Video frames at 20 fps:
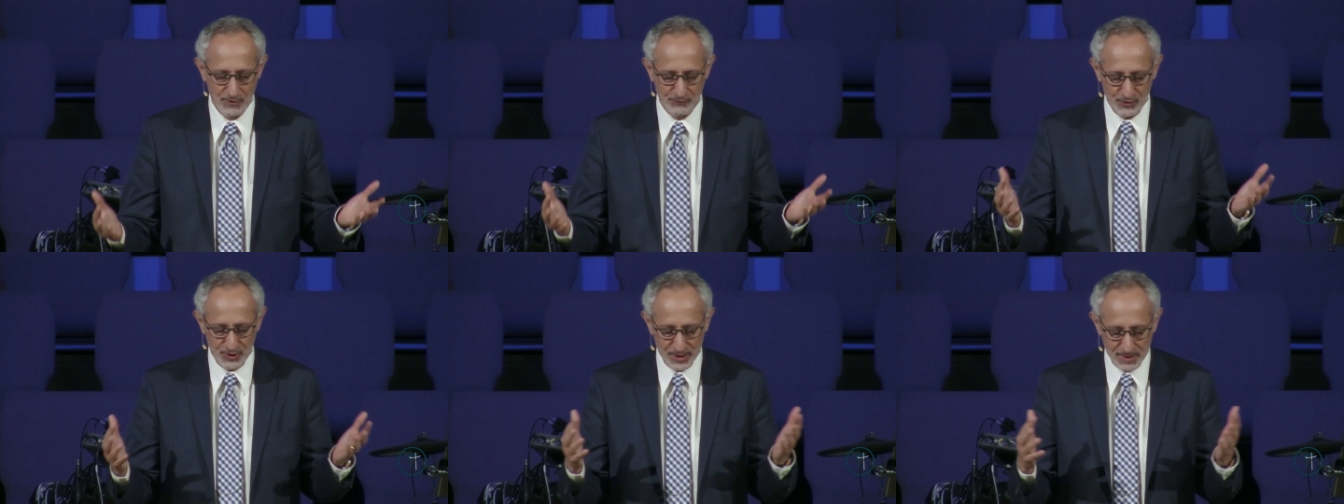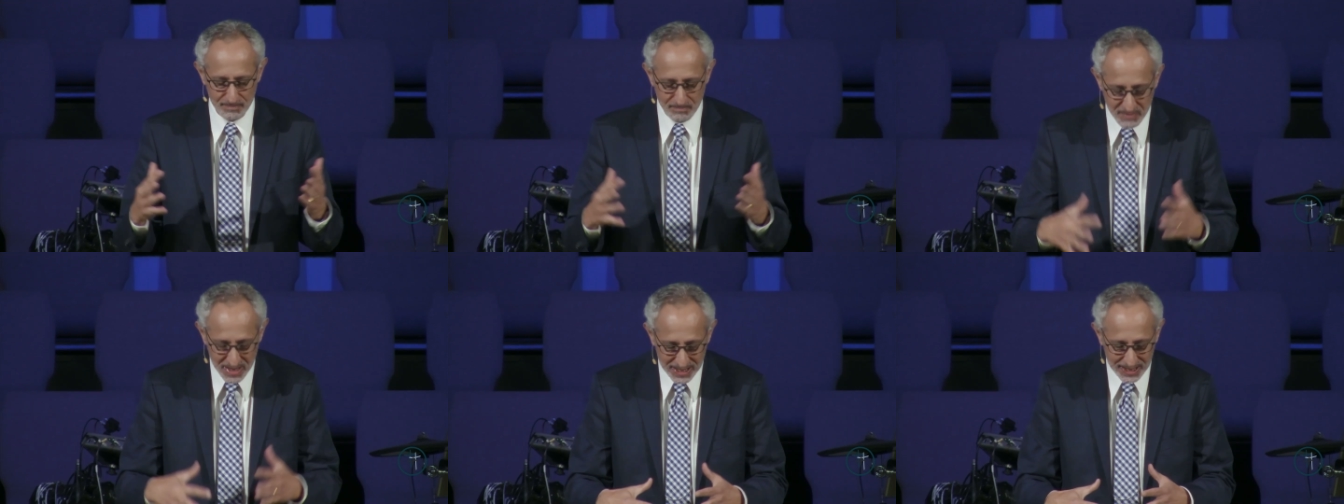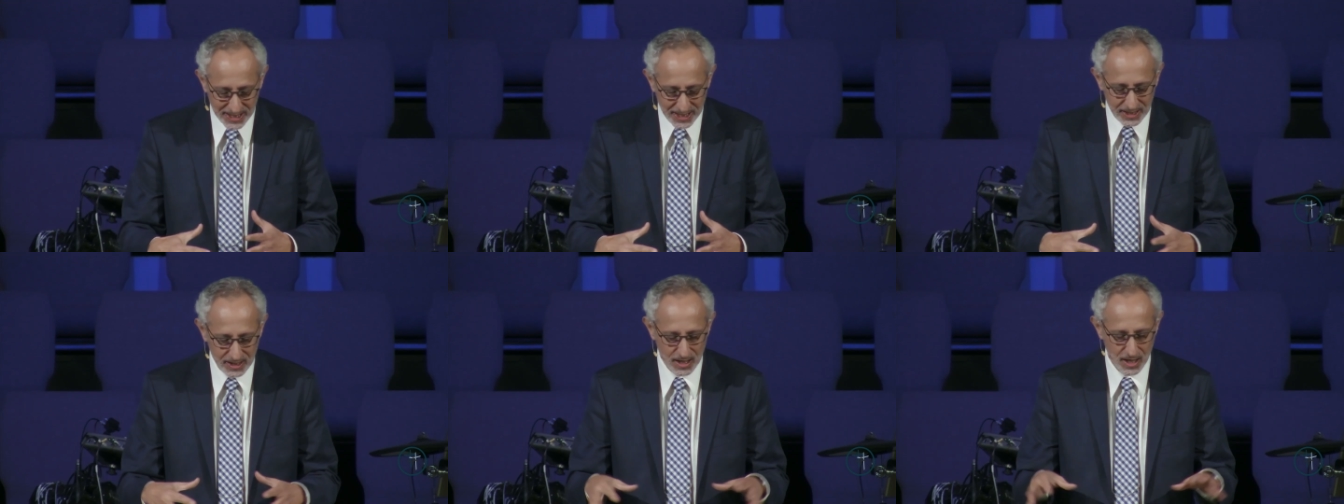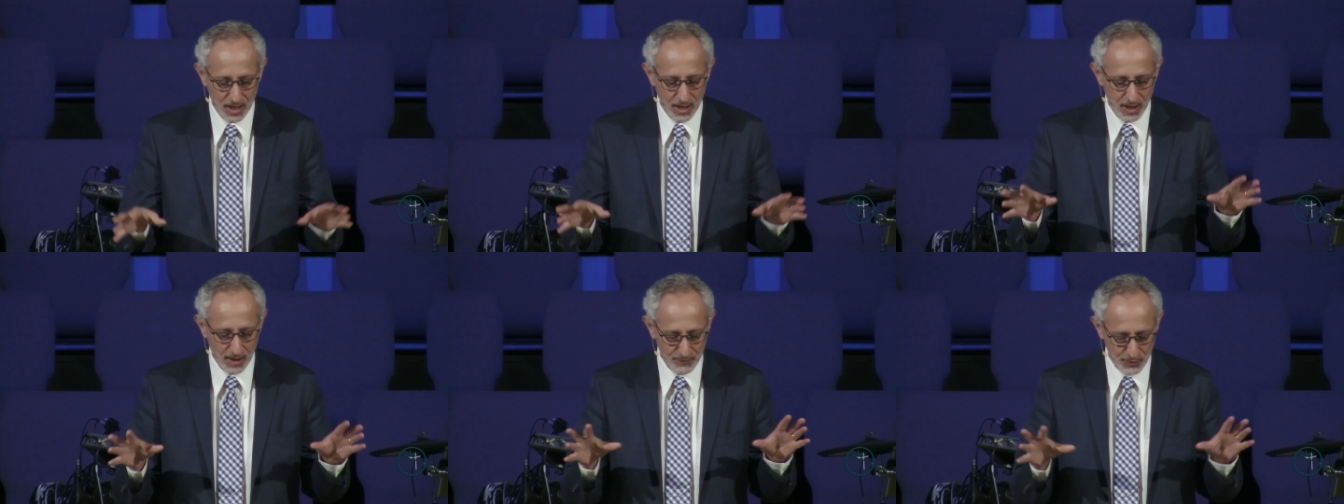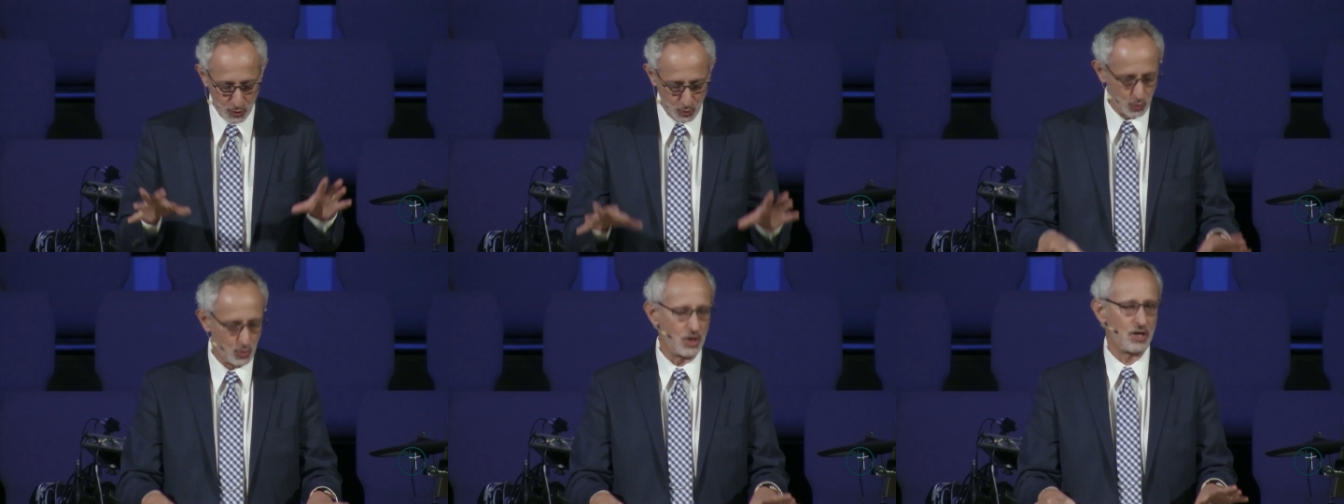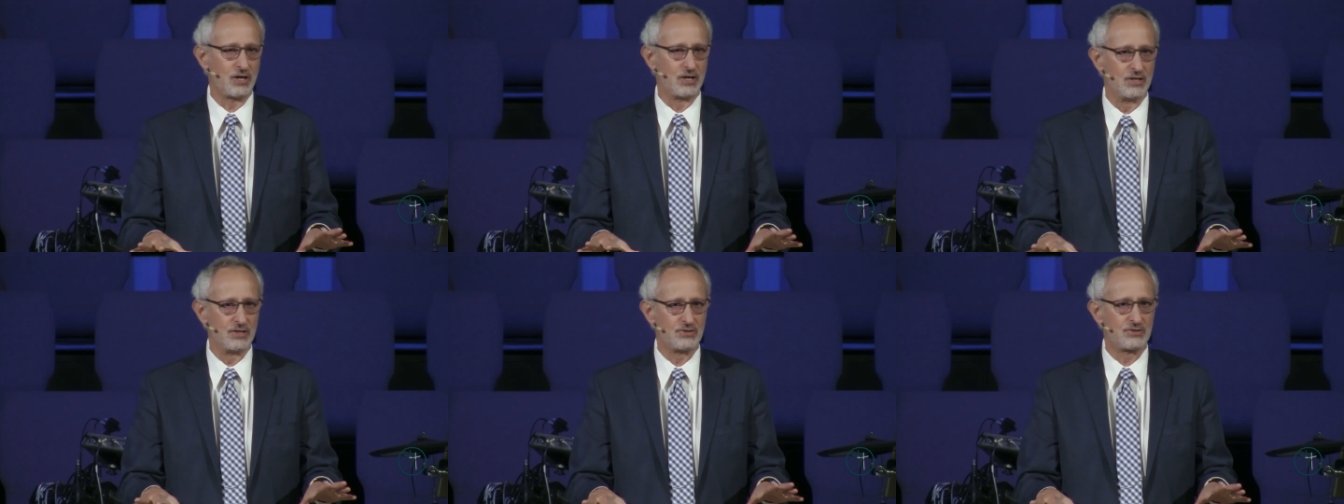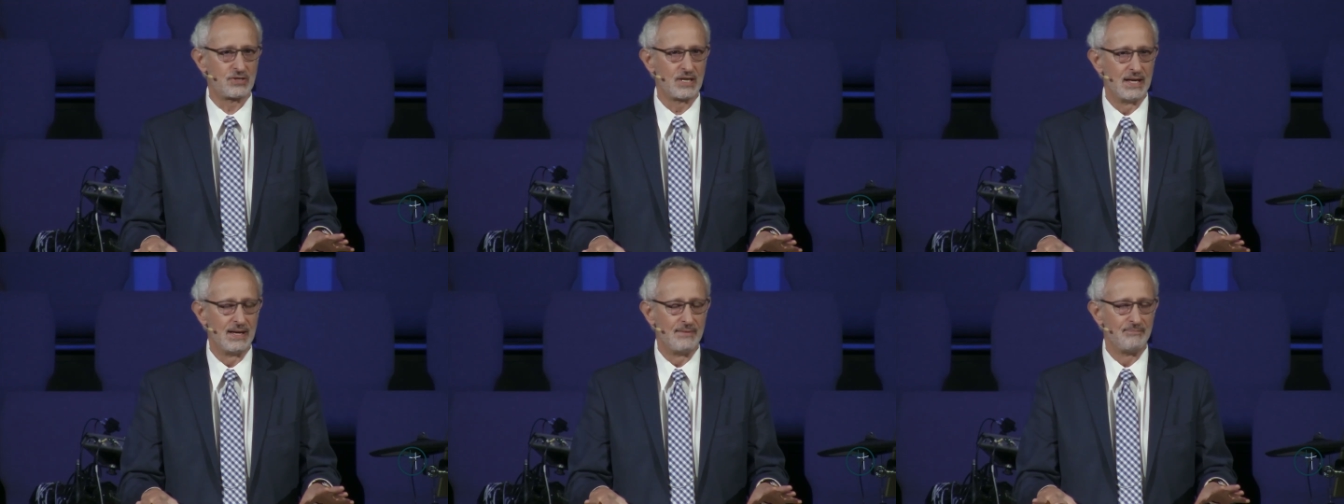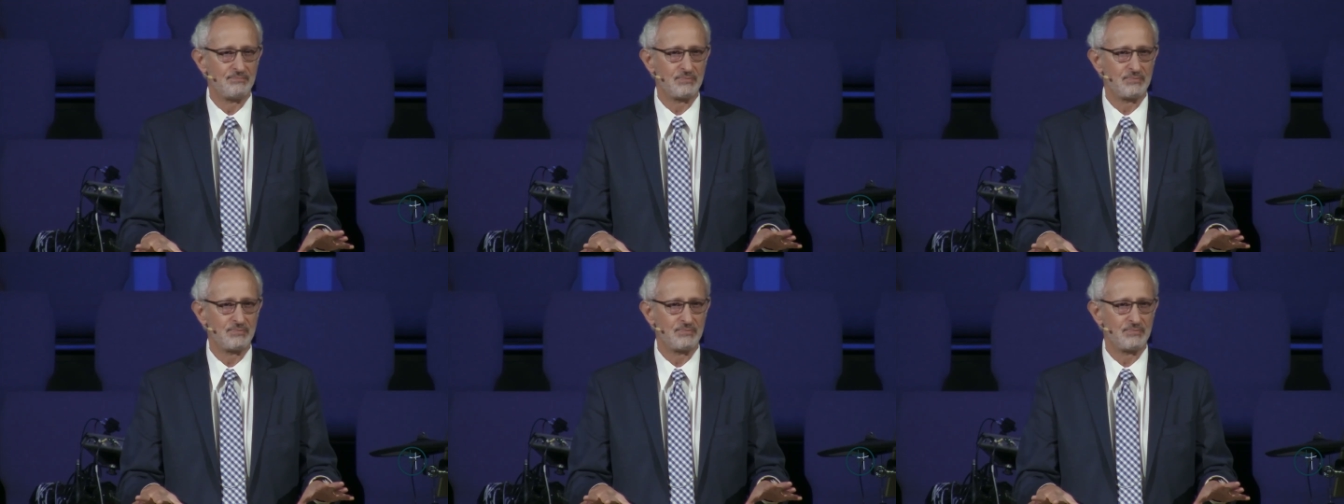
for the meaning of the words